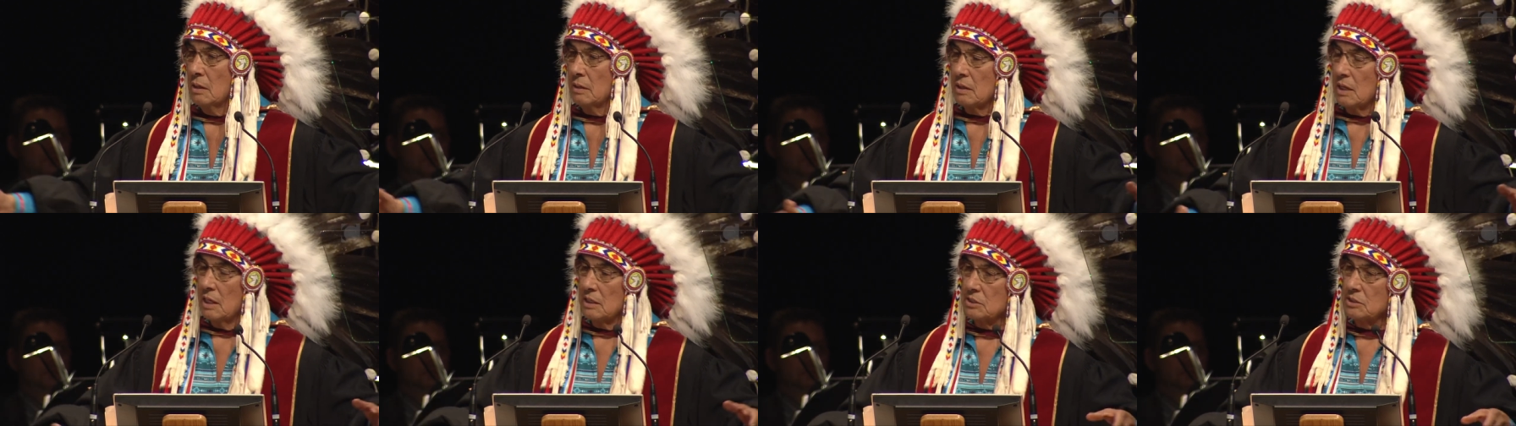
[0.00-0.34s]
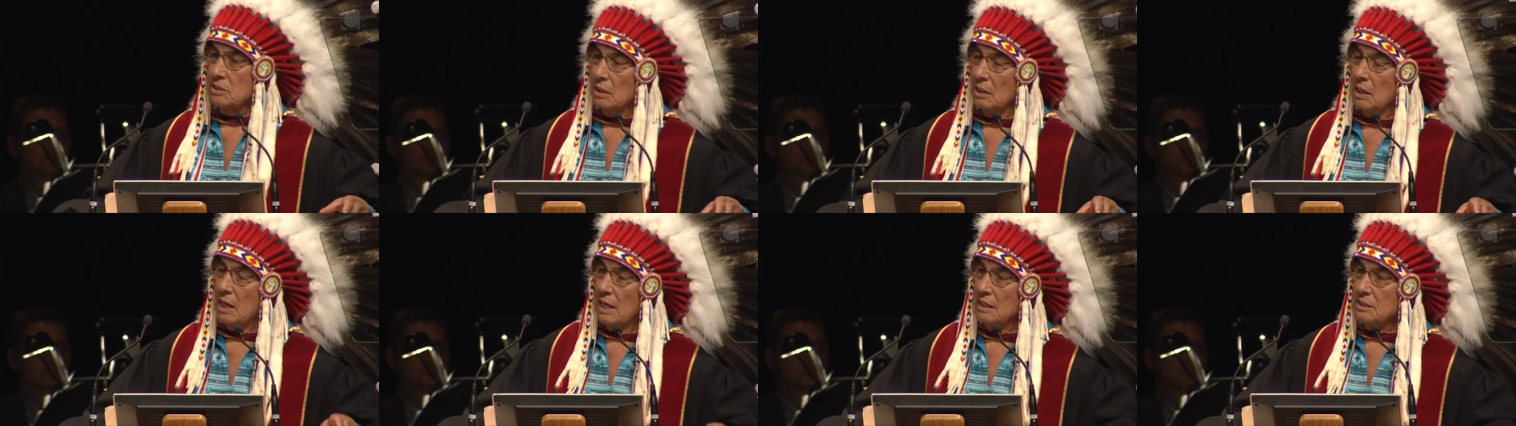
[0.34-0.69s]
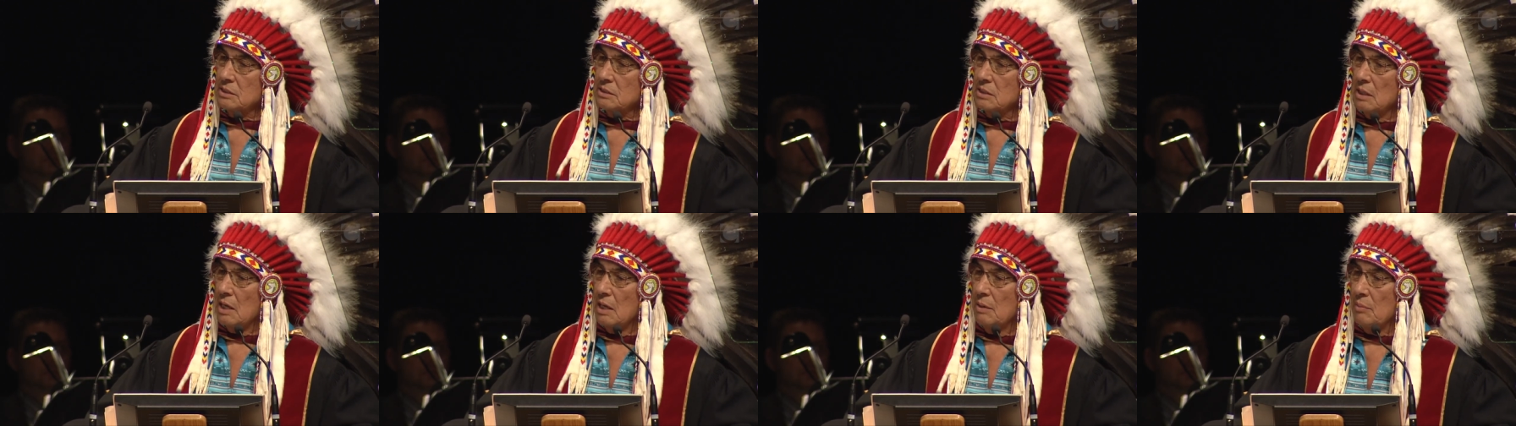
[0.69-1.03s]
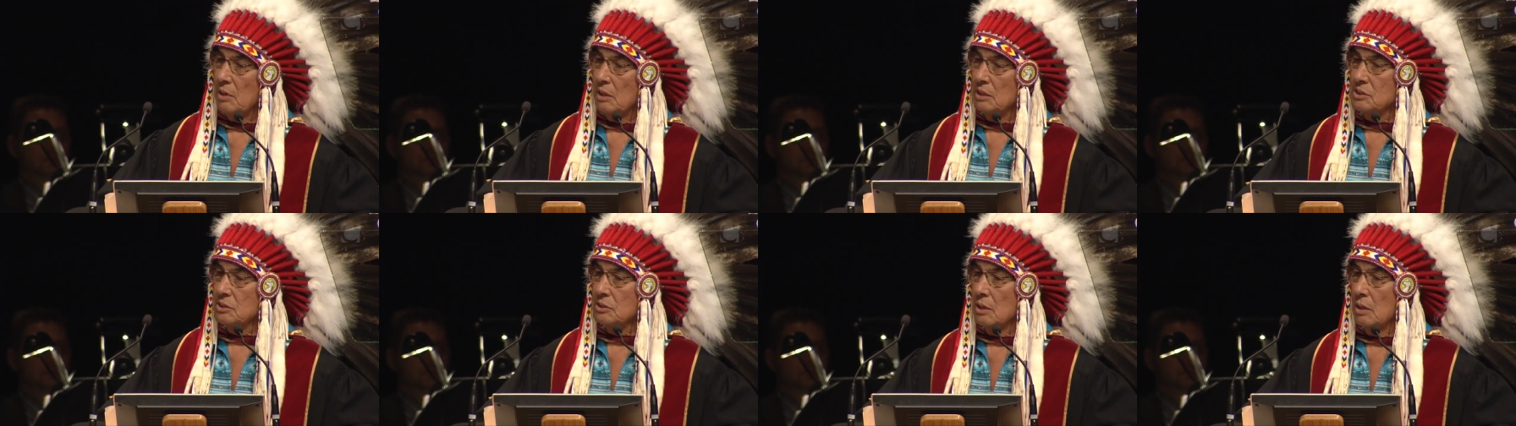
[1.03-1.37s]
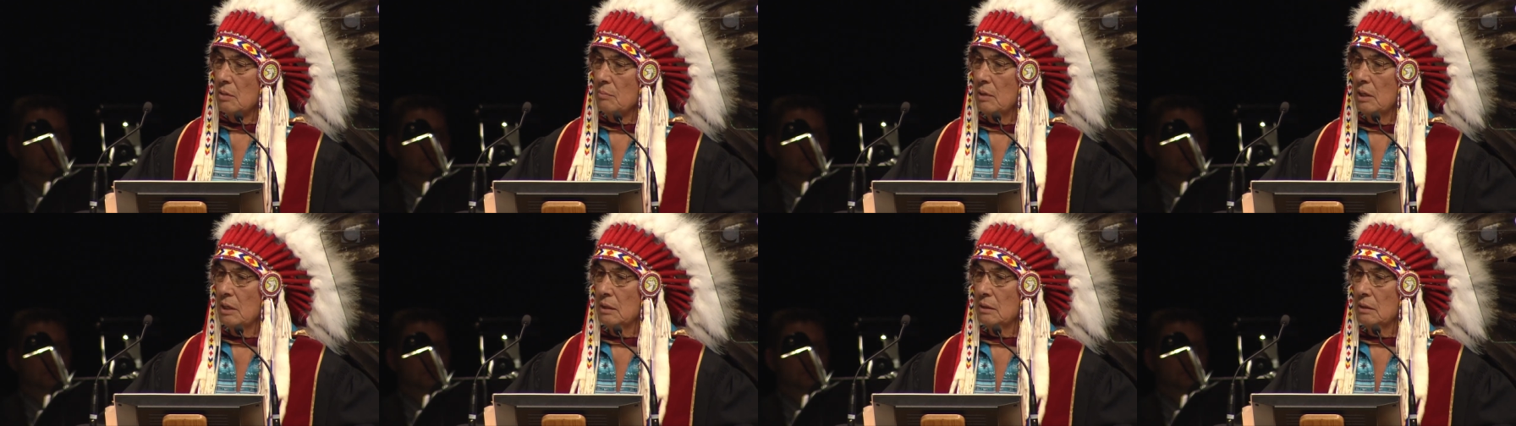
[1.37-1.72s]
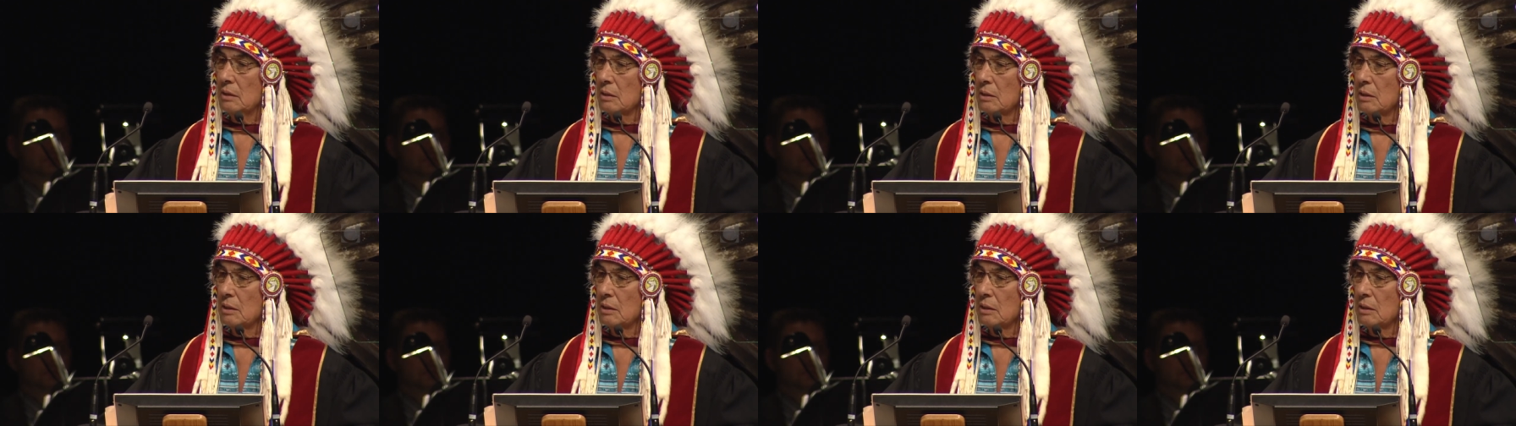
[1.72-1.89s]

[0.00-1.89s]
That's the last time I saw my little